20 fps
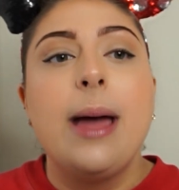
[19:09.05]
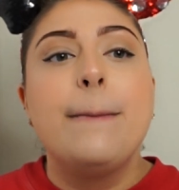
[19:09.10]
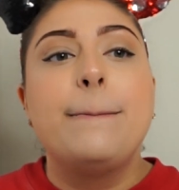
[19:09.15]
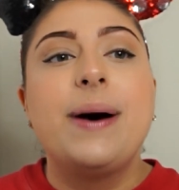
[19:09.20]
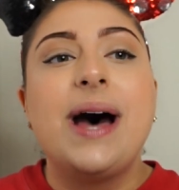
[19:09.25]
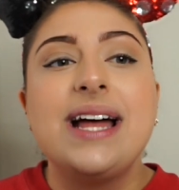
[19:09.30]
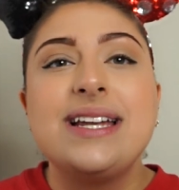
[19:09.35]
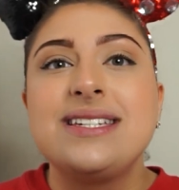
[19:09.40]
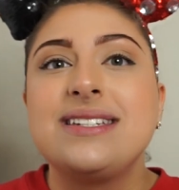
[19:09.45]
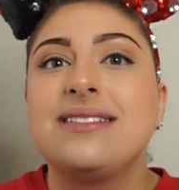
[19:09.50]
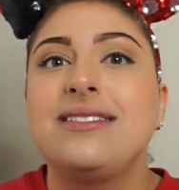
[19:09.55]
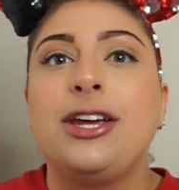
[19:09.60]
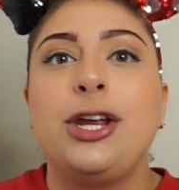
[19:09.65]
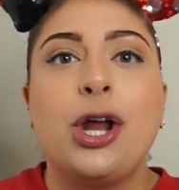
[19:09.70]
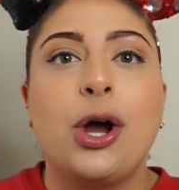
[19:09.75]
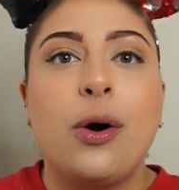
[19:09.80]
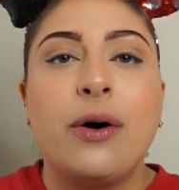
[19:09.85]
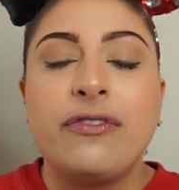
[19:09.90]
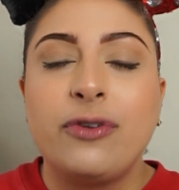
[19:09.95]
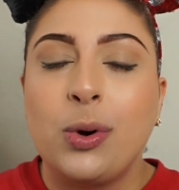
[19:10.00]
But, you
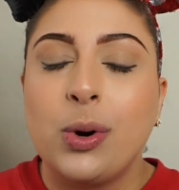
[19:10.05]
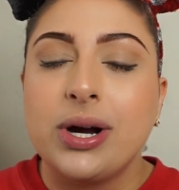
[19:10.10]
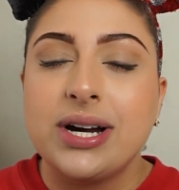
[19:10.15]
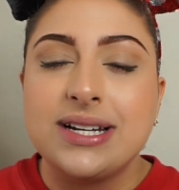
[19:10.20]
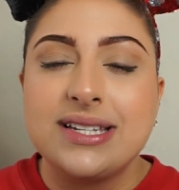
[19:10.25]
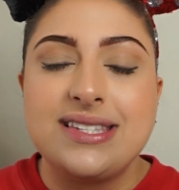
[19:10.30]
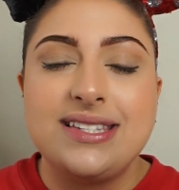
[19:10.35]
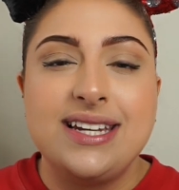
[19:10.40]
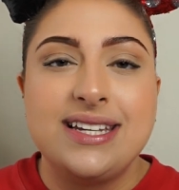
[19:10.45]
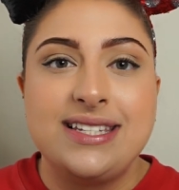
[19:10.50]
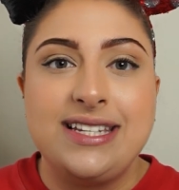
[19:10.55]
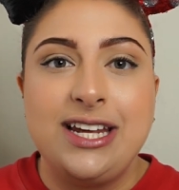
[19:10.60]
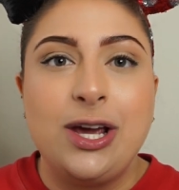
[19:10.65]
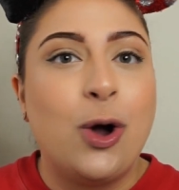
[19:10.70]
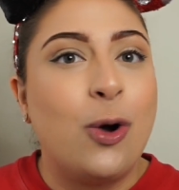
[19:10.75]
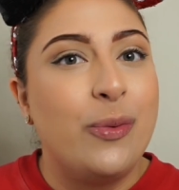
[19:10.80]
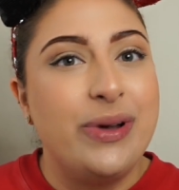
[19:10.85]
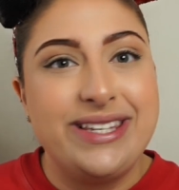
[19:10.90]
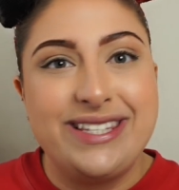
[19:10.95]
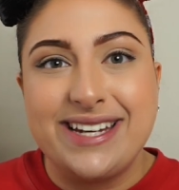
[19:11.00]
know, of course, Disney
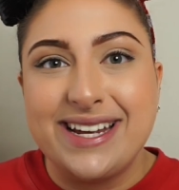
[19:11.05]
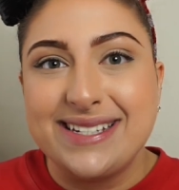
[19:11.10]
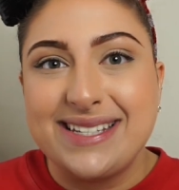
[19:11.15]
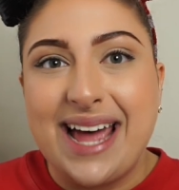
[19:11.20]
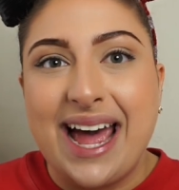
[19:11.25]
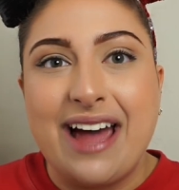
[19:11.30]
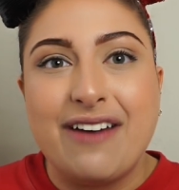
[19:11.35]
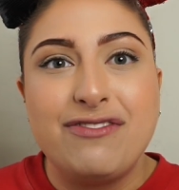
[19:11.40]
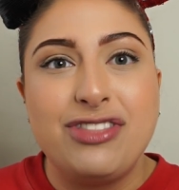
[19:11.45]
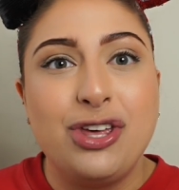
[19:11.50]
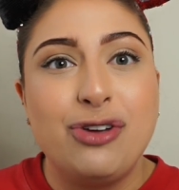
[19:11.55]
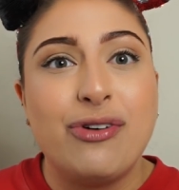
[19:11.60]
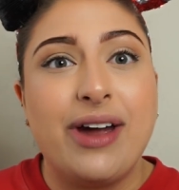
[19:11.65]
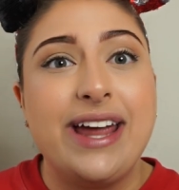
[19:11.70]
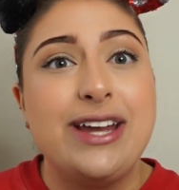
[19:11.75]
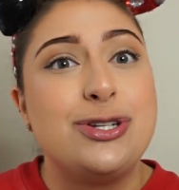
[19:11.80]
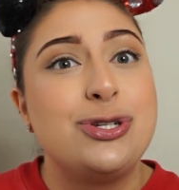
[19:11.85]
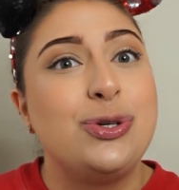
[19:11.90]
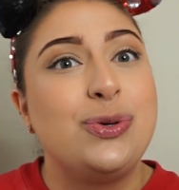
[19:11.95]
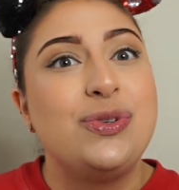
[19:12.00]
always does have the
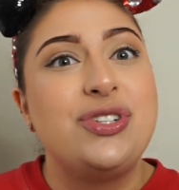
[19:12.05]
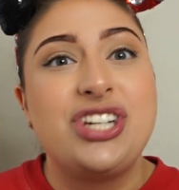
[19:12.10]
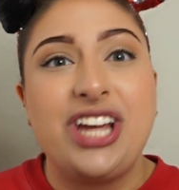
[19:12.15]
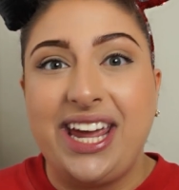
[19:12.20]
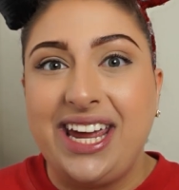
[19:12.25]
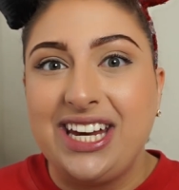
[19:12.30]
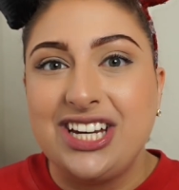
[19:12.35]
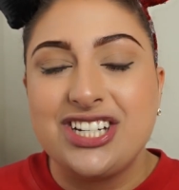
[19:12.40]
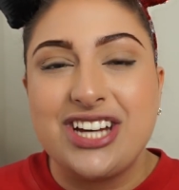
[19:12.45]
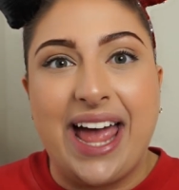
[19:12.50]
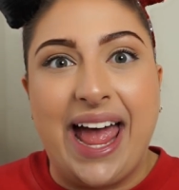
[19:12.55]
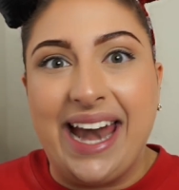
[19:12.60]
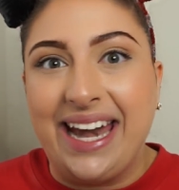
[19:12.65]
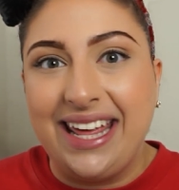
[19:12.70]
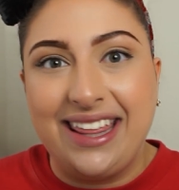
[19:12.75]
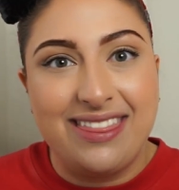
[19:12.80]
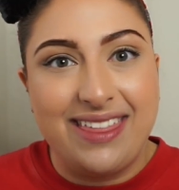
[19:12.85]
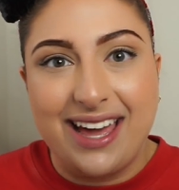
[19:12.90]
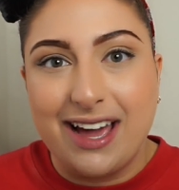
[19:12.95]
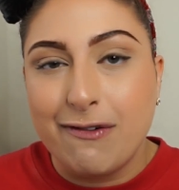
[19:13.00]
right to change
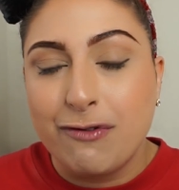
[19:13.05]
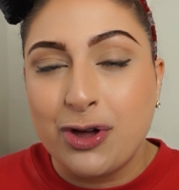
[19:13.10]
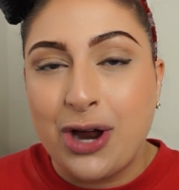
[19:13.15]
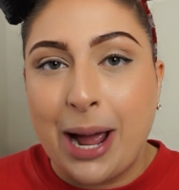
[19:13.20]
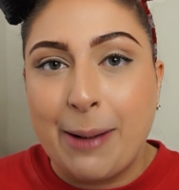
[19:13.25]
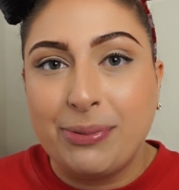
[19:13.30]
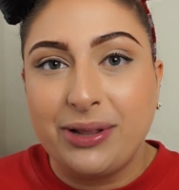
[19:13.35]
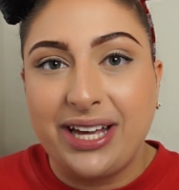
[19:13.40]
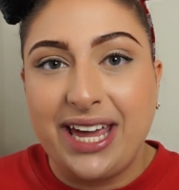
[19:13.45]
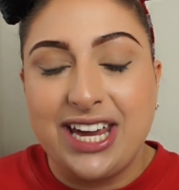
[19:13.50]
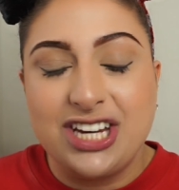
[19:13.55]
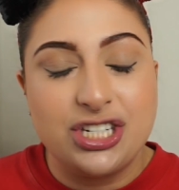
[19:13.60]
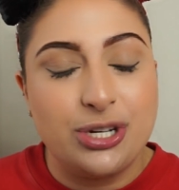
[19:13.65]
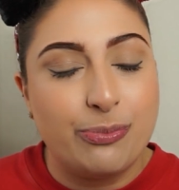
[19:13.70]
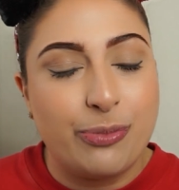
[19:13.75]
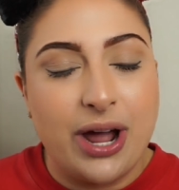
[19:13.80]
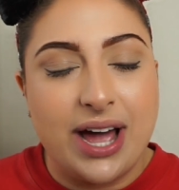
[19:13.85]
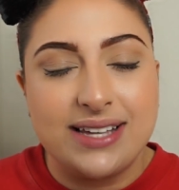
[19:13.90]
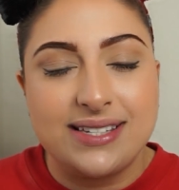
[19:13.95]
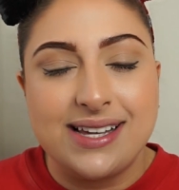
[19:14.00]
anything of their application
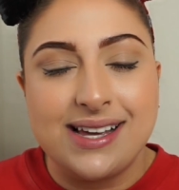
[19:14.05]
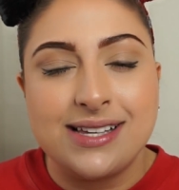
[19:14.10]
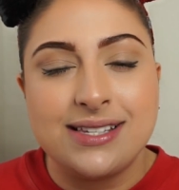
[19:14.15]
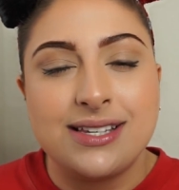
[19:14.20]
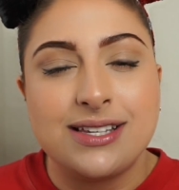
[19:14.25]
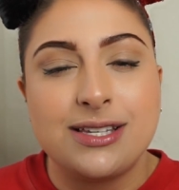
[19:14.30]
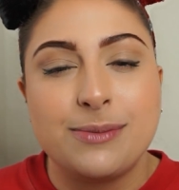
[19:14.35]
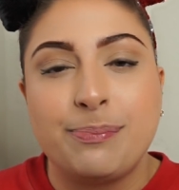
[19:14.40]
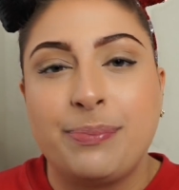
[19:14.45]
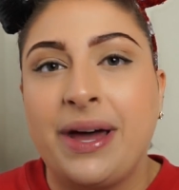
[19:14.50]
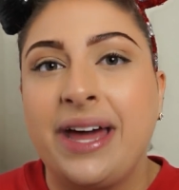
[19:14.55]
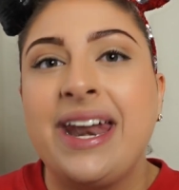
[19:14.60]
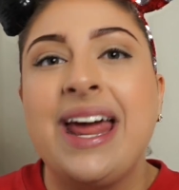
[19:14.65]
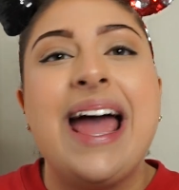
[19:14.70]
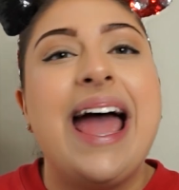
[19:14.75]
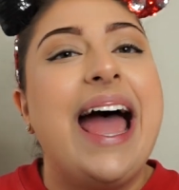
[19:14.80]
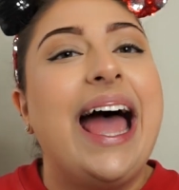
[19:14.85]
process but